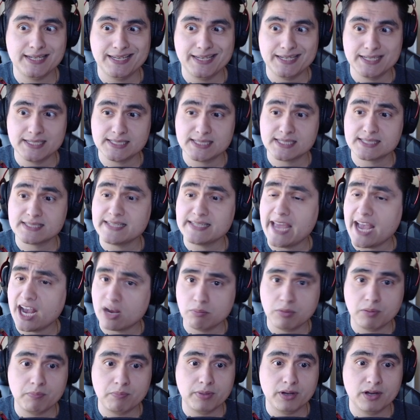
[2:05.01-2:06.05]
It is a
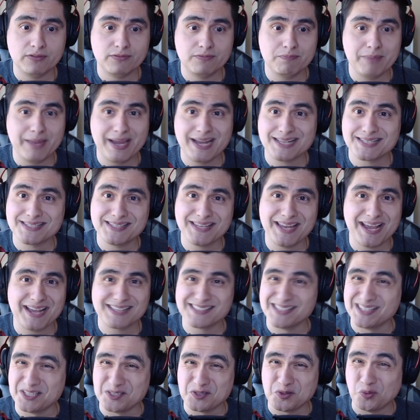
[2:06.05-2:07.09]
stackable buff. Max
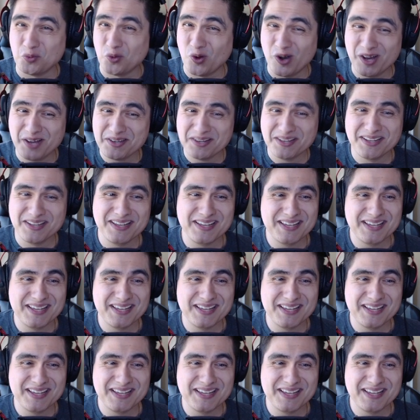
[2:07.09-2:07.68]
stacks is 1.